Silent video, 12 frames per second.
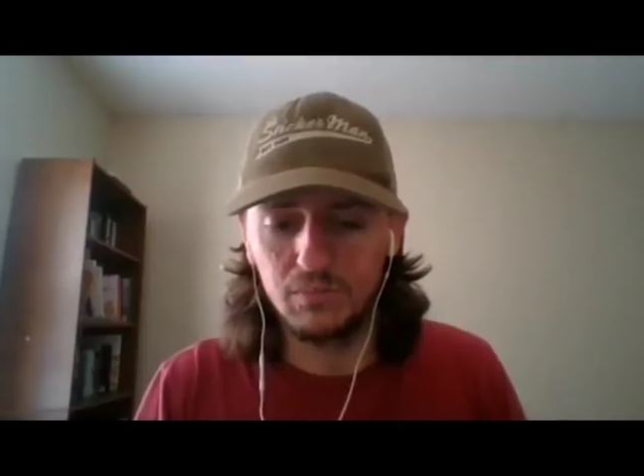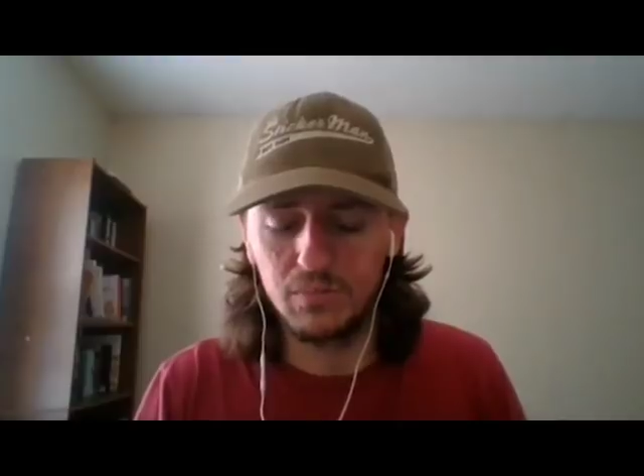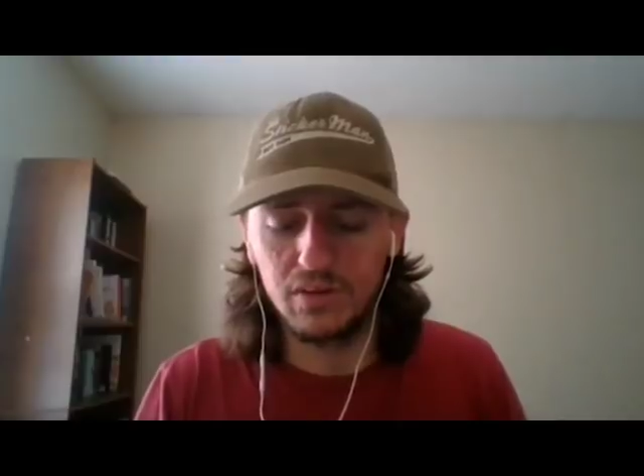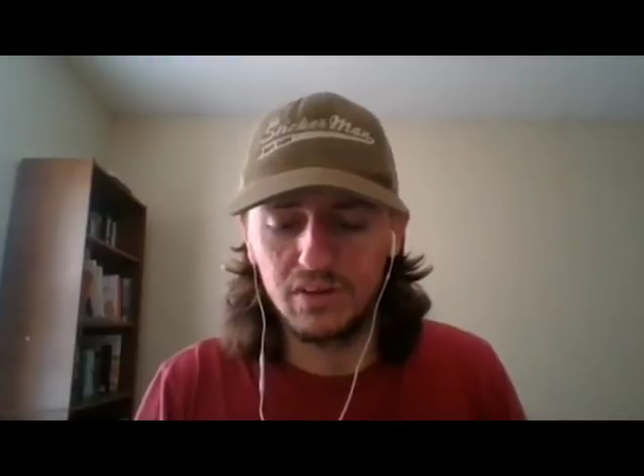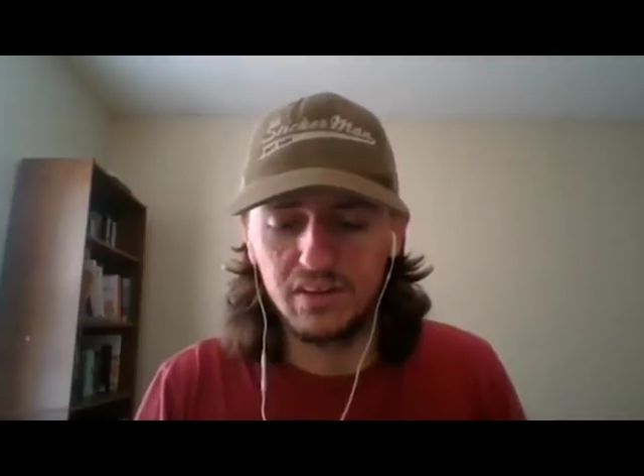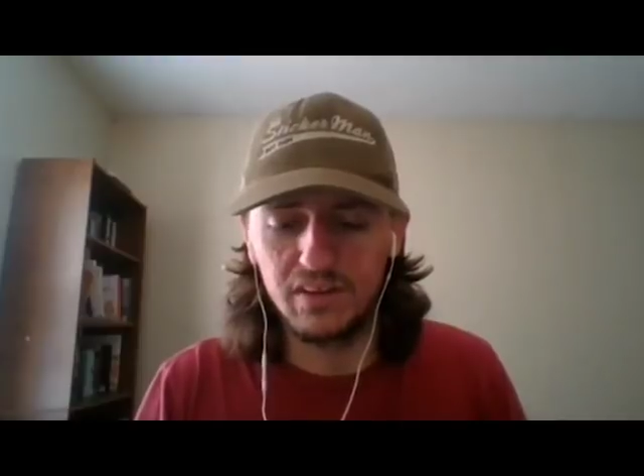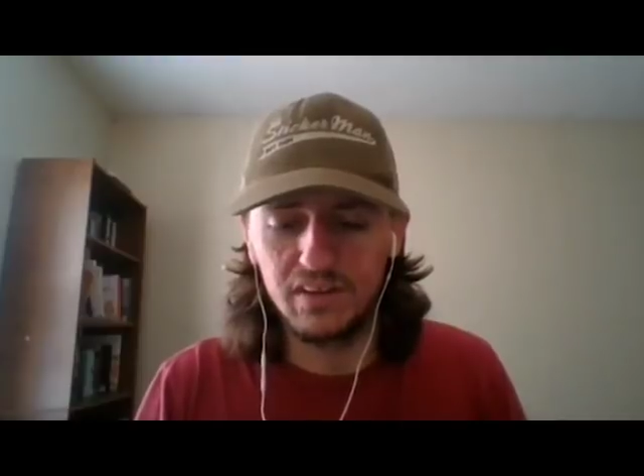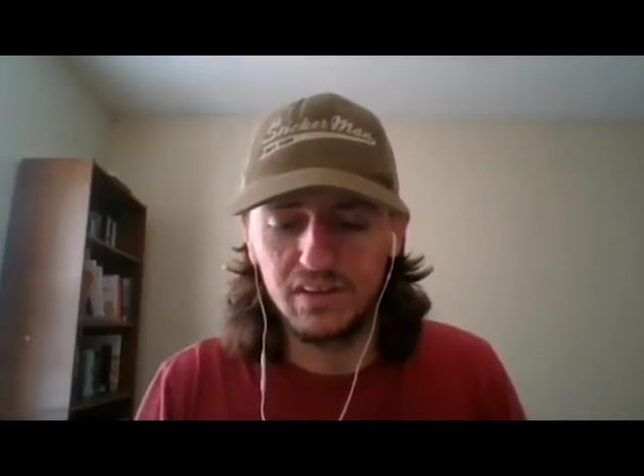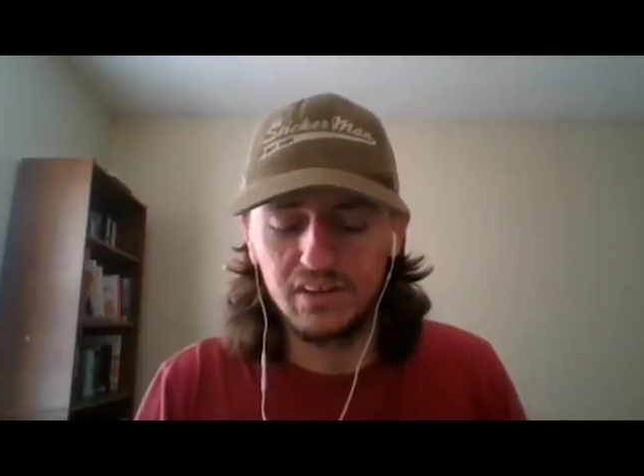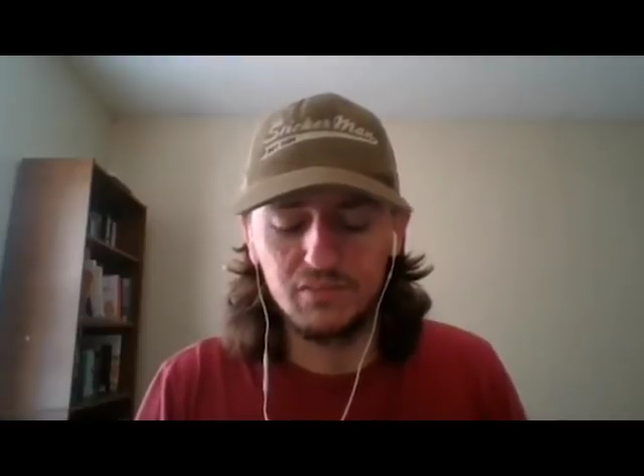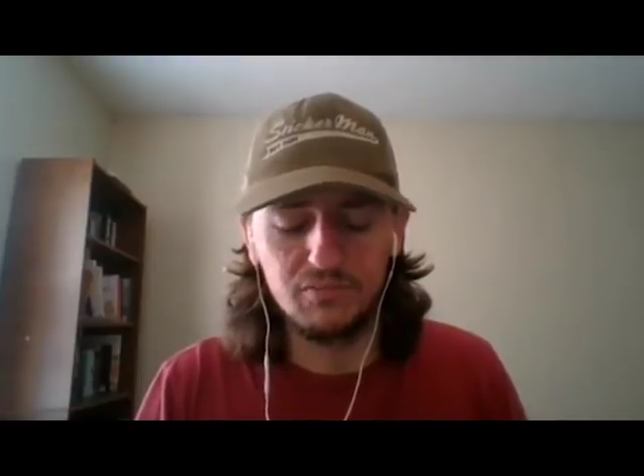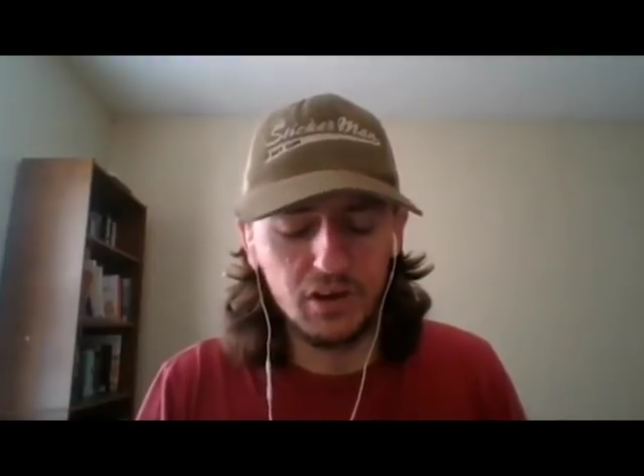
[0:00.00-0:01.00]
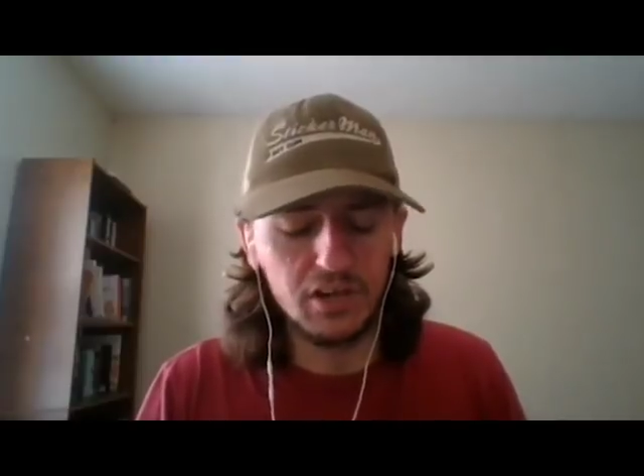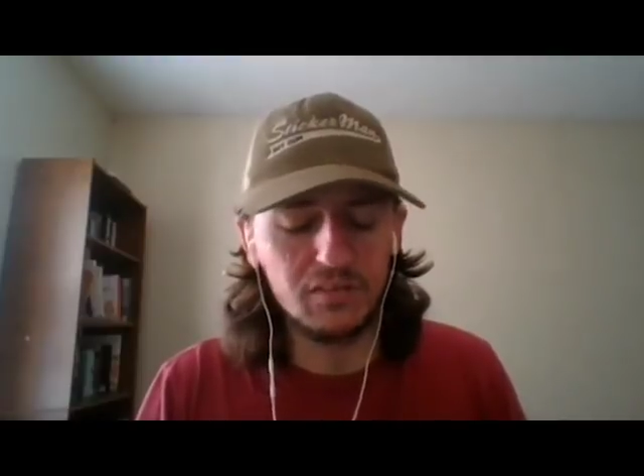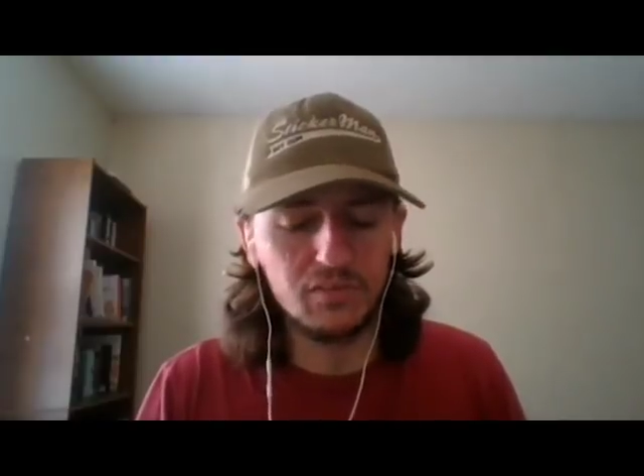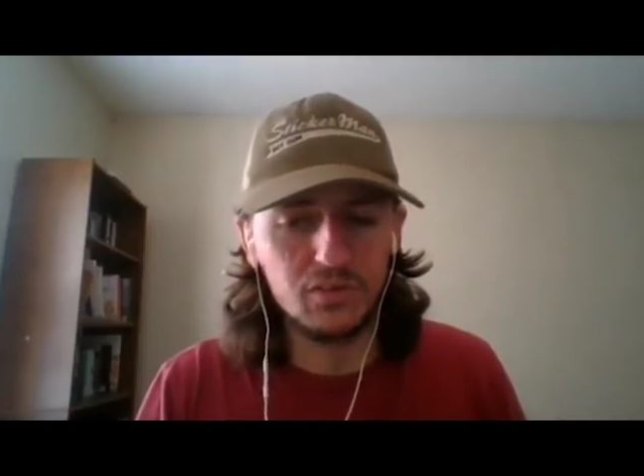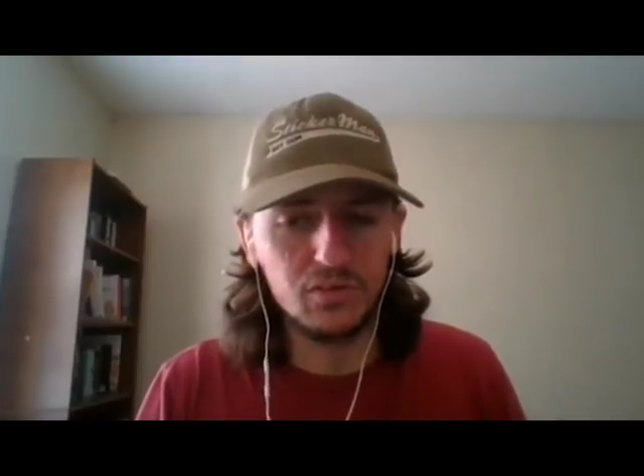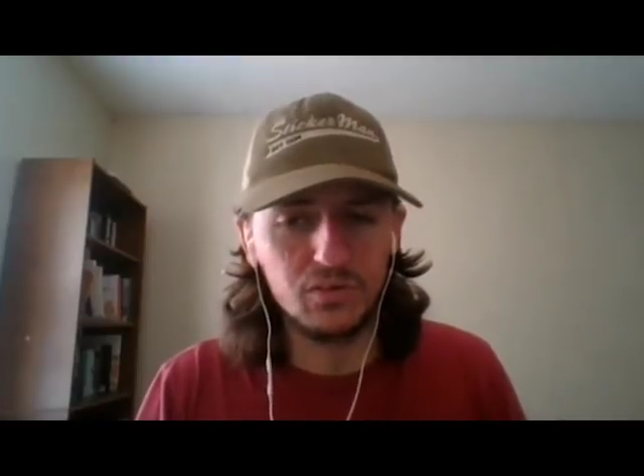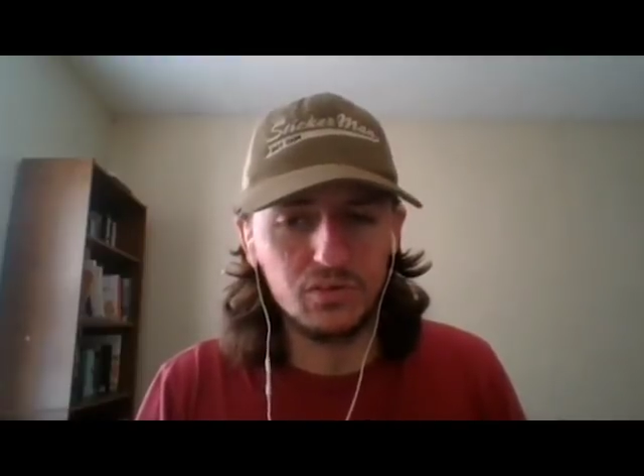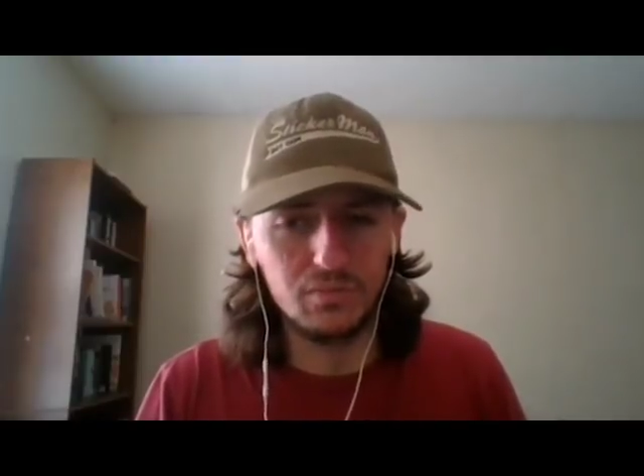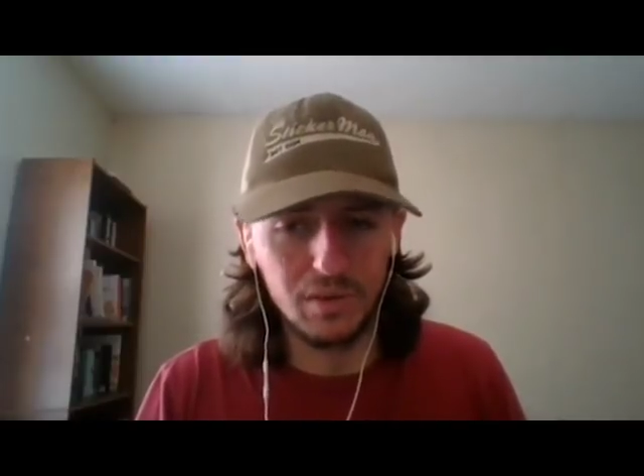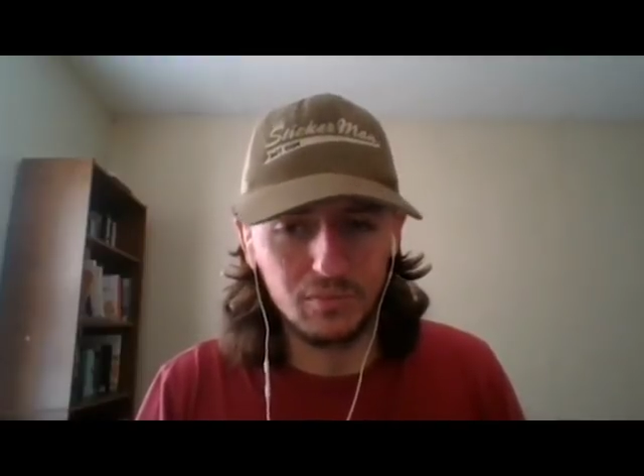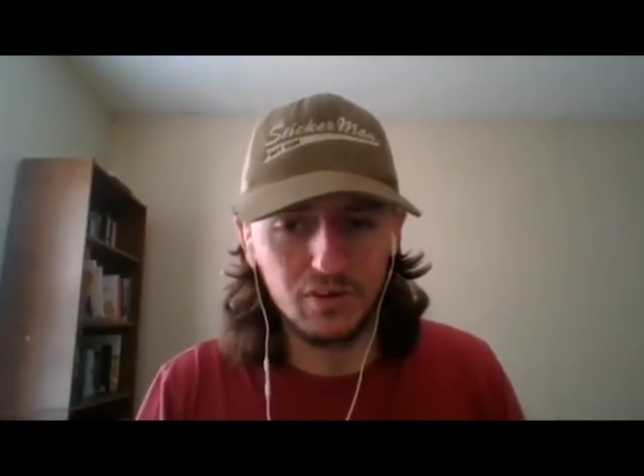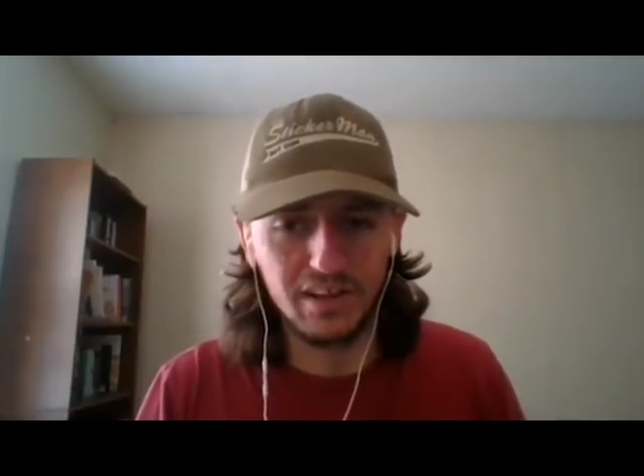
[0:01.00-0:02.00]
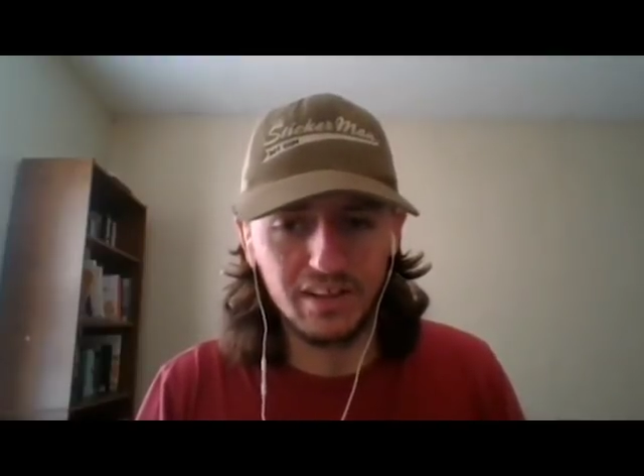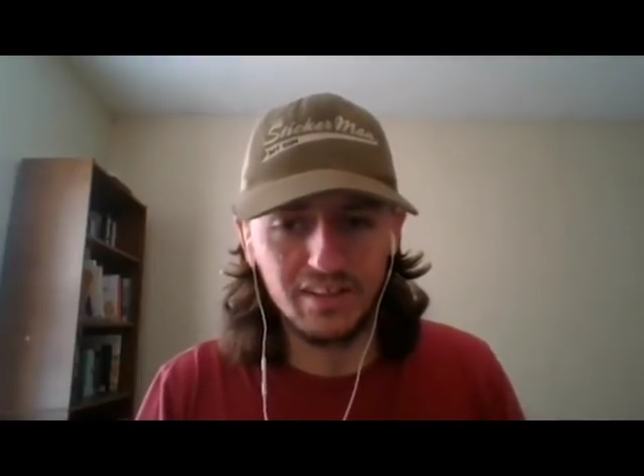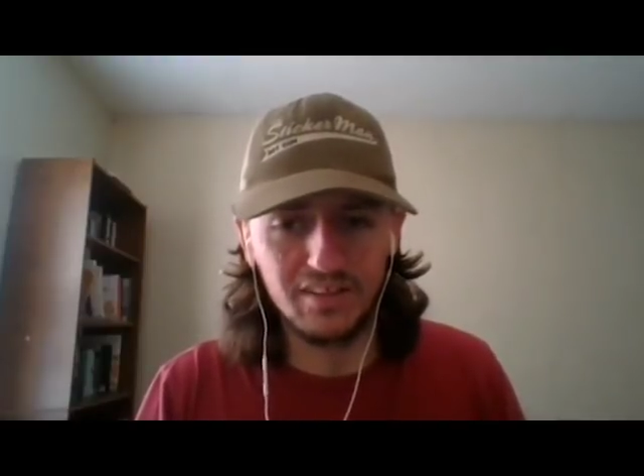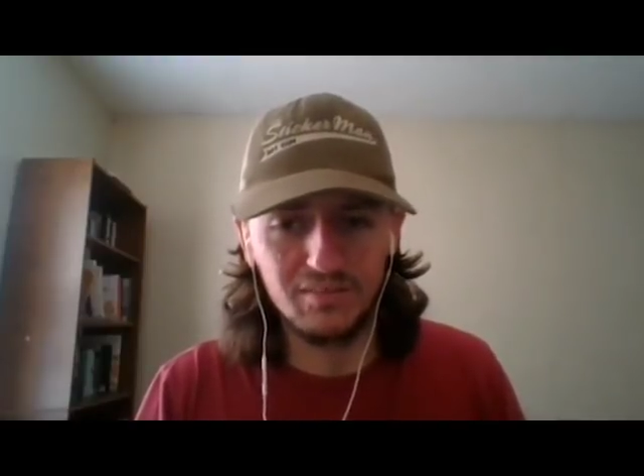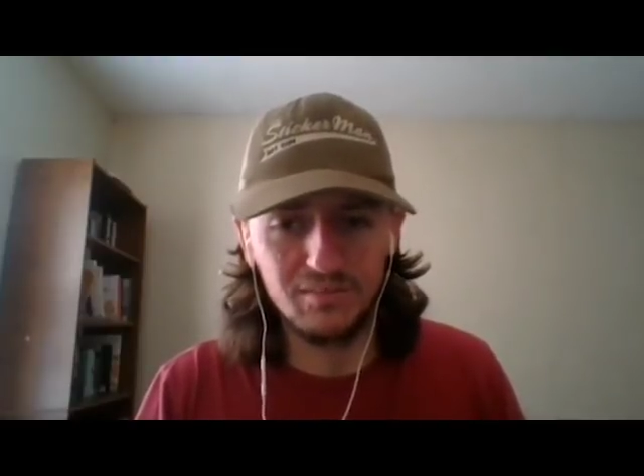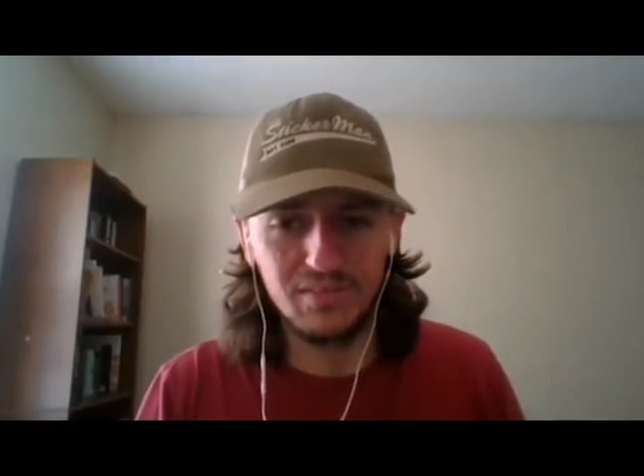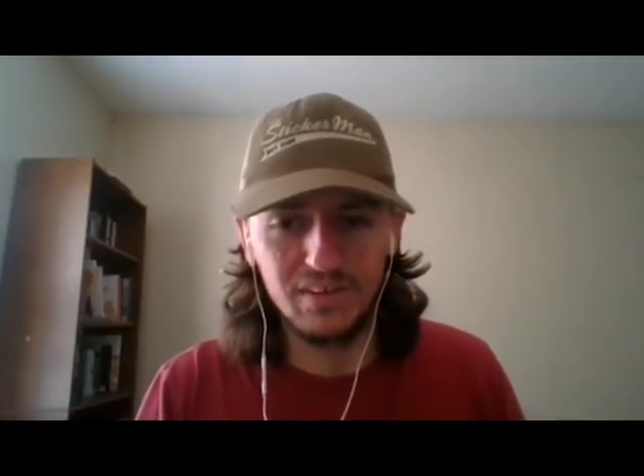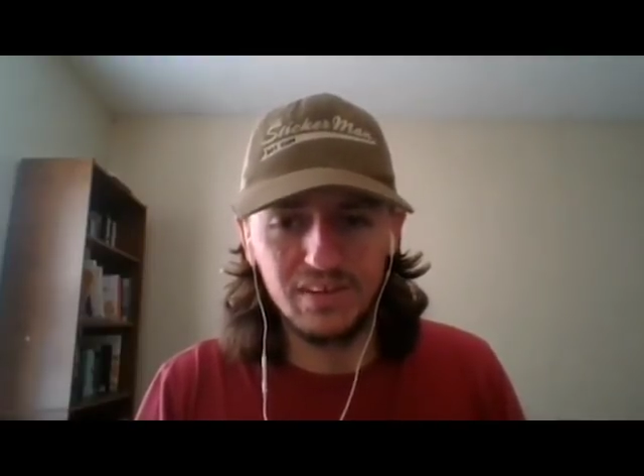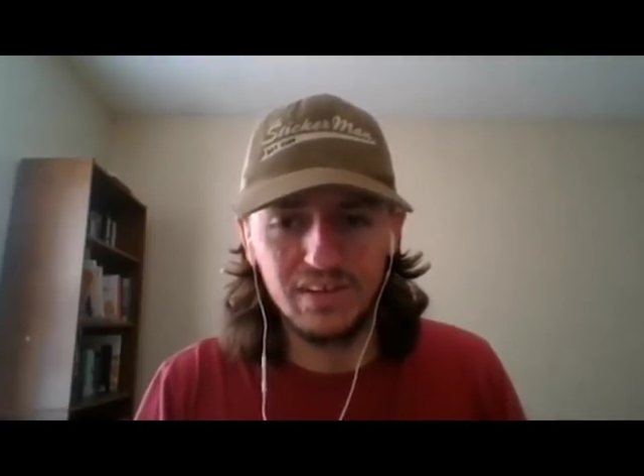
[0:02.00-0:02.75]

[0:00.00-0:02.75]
but very difficult to memorize them